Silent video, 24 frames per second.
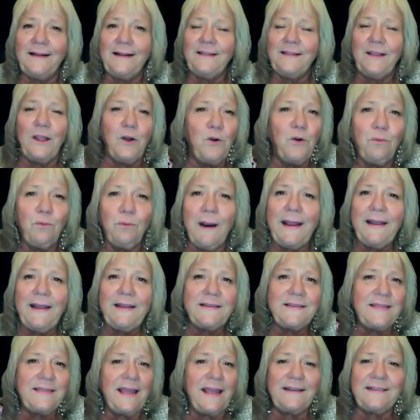the
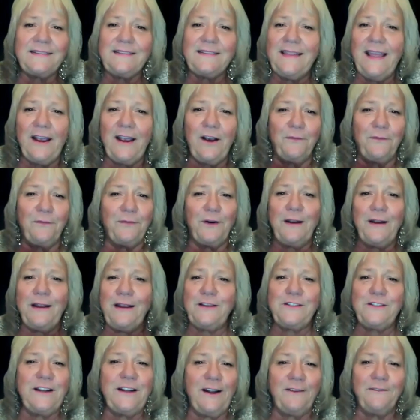grace that's there for
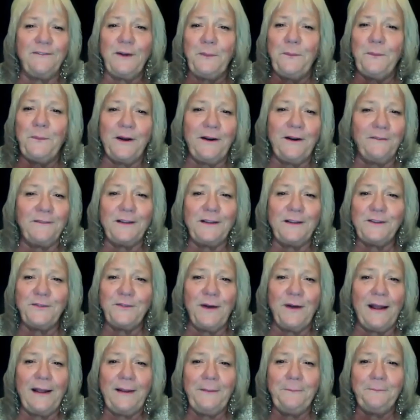each and every one of us,
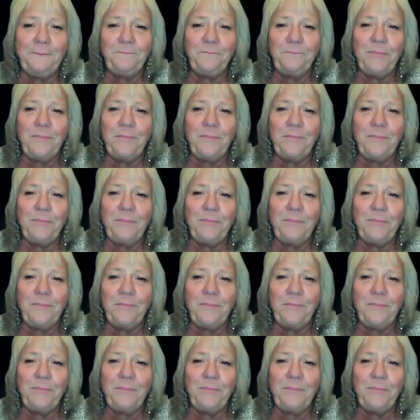right?